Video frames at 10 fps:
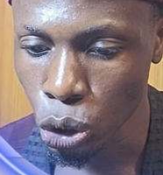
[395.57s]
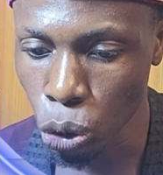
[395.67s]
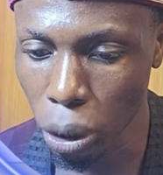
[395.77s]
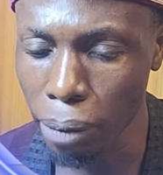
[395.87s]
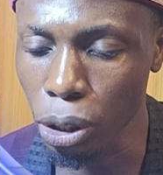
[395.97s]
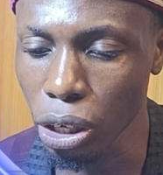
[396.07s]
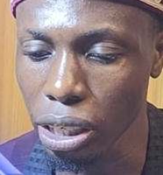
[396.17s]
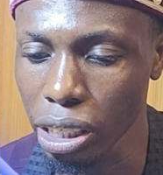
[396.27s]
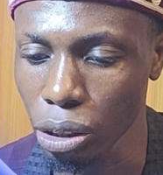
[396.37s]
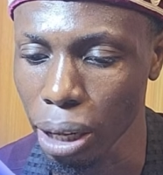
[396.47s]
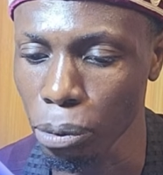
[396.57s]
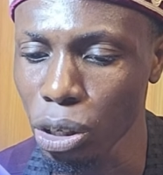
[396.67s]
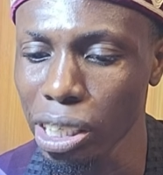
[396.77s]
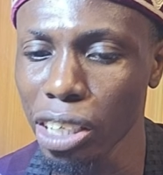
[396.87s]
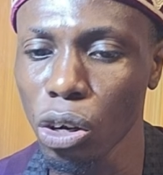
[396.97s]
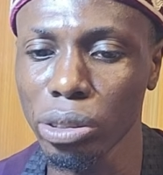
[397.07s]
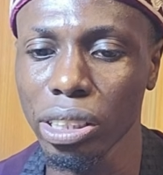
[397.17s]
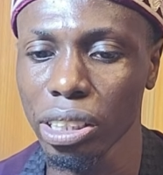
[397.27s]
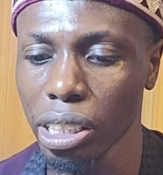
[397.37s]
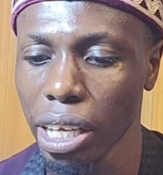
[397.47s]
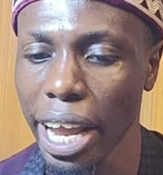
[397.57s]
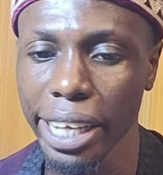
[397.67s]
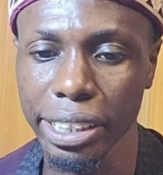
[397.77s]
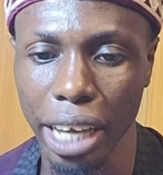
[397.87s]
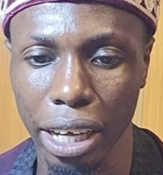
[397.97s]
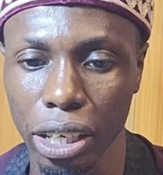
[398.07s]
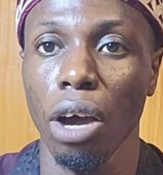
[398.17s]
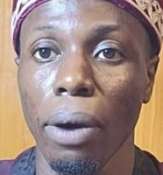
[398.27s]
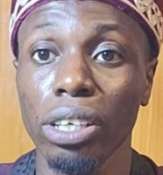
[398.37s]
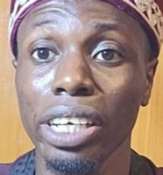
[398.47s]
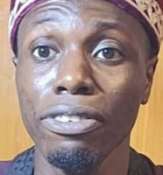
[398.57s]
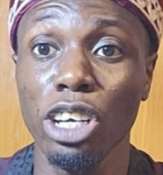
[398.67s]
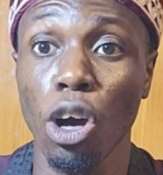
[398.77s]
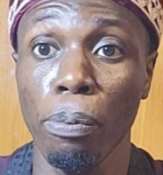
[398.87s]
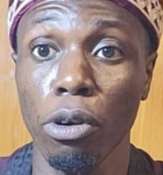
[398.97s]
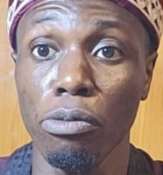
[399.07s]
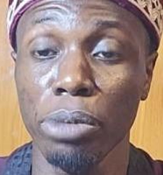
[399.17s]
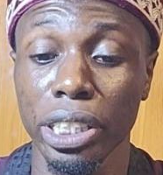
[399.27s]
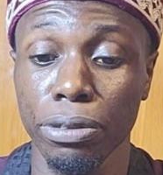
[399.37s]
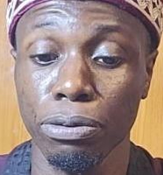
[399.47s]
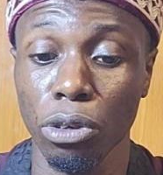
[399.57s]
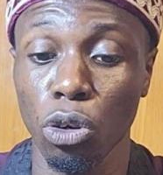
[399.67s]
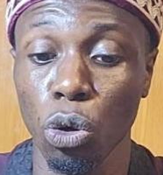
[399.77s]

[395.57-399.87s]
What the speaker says: So what I'm going to click on, I'm going to click on enter. We're going to give it a couple of minutes.